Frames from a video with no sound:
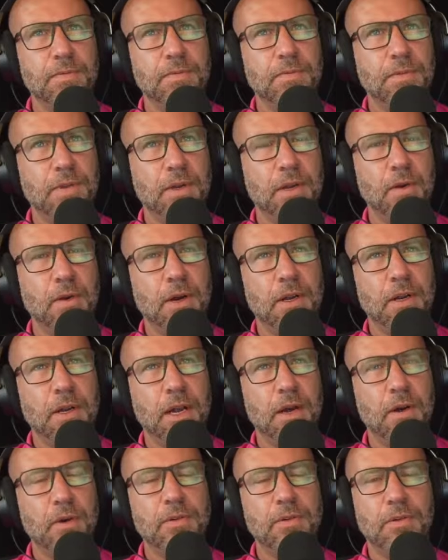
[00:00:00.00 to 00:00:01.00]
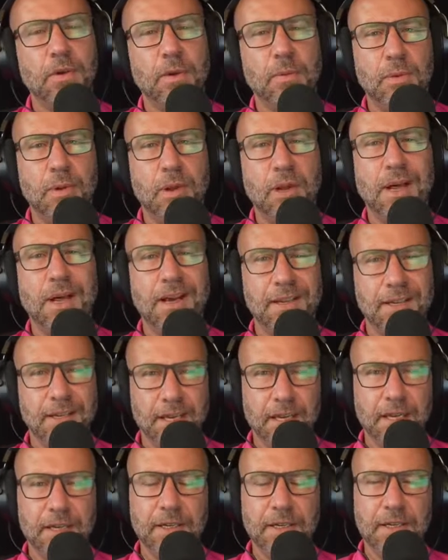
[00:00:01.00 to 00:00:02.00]
figure out how to apply
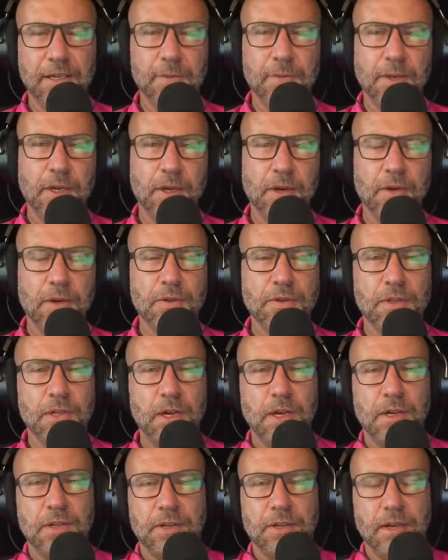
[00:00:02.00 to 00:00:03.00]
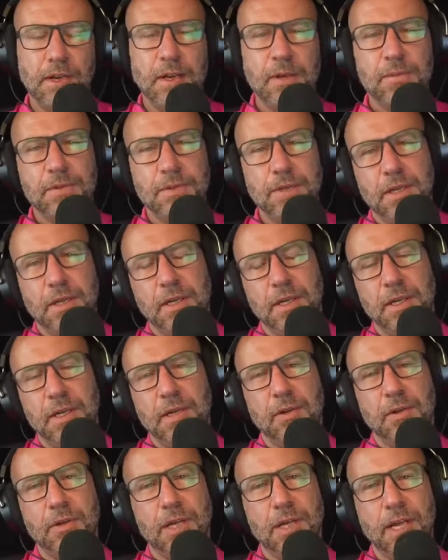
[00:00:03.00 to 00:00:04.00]
that, because a lot of times
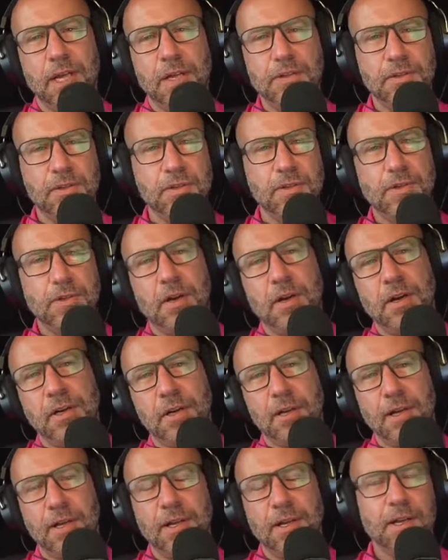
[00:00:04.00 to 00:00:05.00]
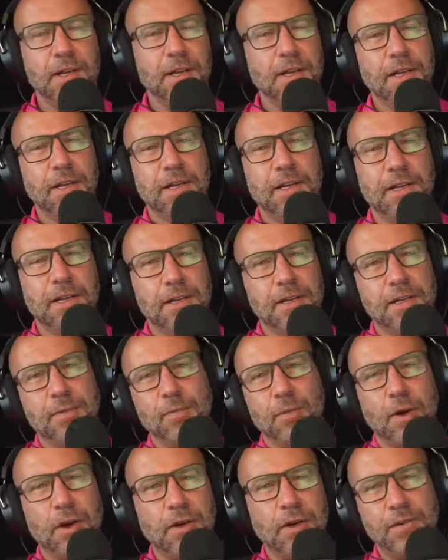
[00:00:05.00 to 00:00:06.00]
the cases you talk, you look at
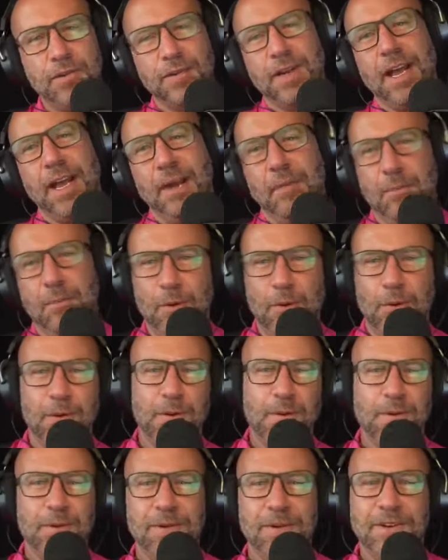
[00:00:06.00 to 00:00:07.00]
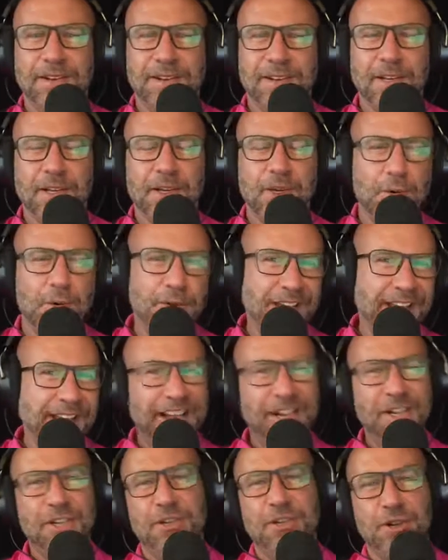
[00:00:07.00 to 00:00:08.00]
the Procter and Gamble, or you do
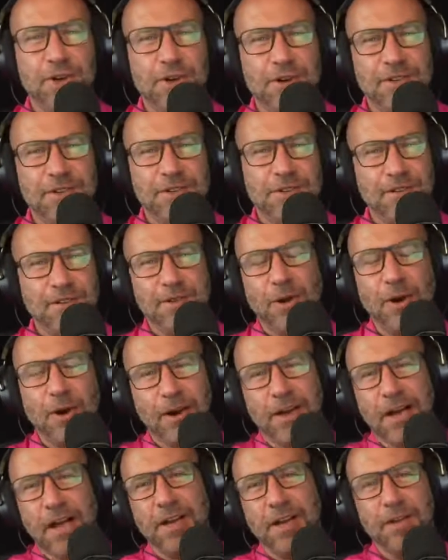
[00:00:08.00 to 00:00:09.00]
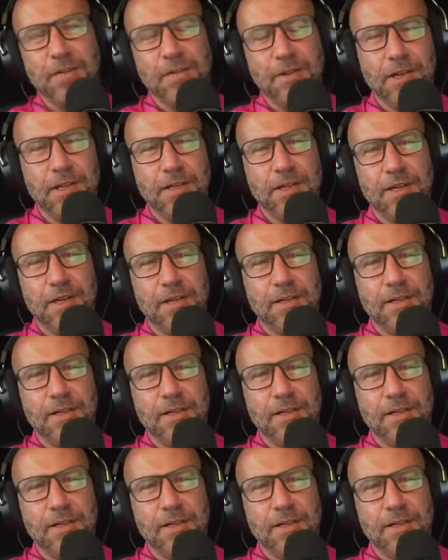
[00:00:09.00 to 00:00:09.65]
Gantt charts and all kind of like